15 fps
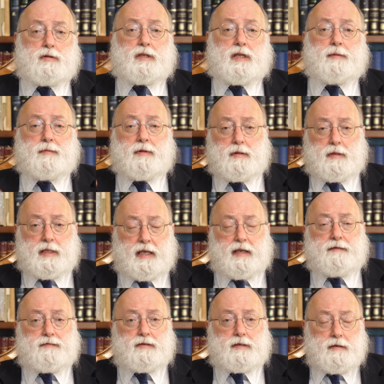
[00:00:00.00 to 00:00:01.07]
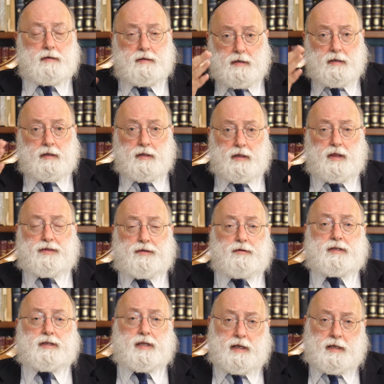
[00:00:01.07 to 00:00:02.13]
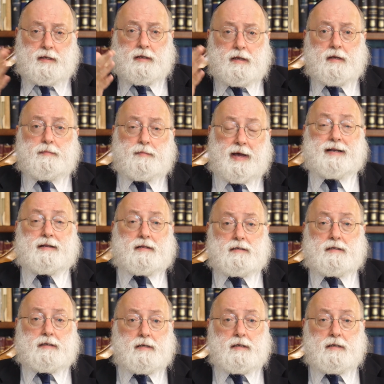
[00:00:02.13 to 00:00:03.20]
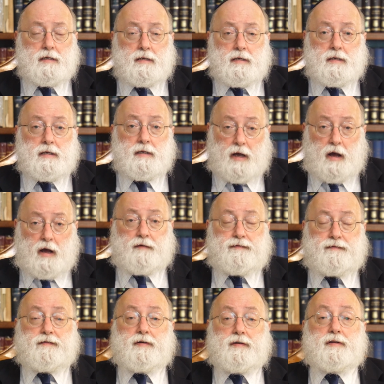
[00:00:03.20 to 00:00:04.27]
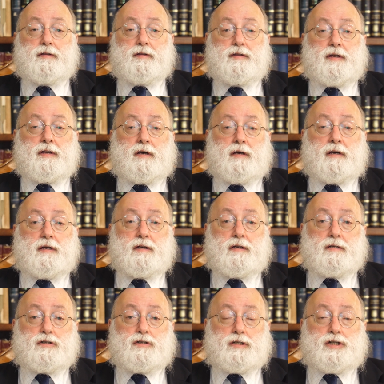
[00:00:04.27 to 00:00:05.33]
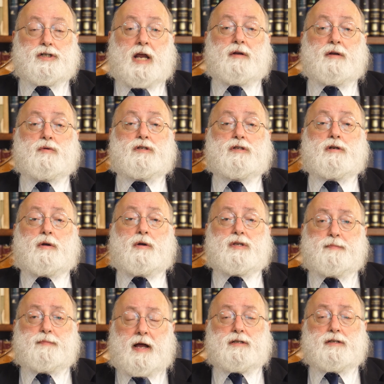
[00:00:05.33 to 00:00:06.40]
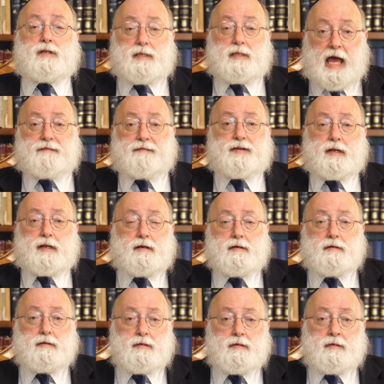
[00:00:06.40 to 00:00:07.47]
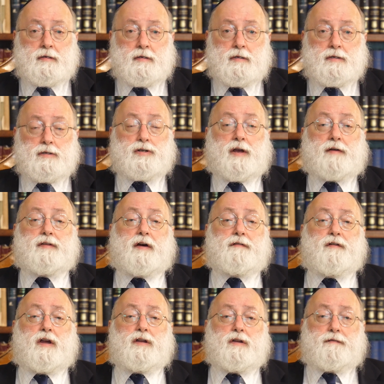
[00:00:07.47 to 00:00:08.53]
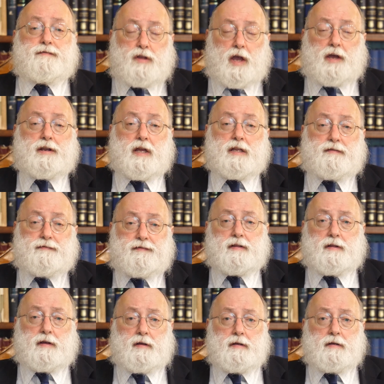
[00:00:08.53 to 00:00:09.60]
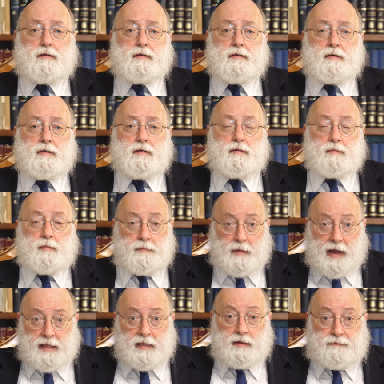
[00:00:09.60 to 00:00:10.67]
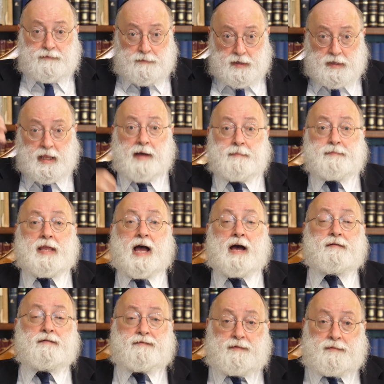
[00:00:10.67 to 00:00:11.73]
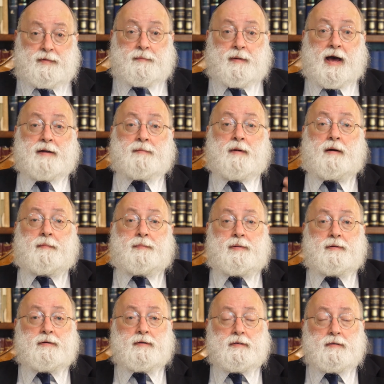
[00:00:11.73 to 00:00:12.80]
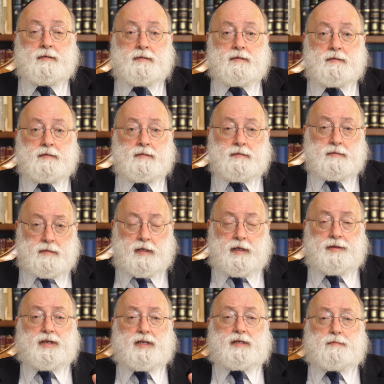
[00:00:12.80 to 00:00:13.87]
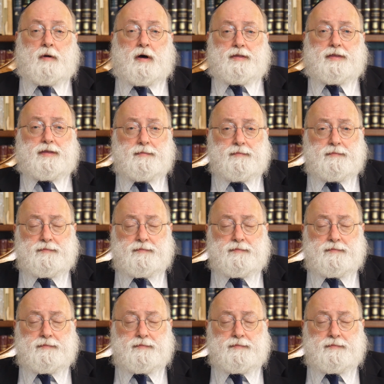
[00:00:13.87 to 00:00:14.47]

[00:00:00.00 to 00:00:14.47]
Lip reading: Gimel leaves, the 13 petals of the Sheshanim, which corresponds to Davening. So you have the Aveda of Torah and Tefillah, Mamayla, from the top down and from the bottom up, in this month,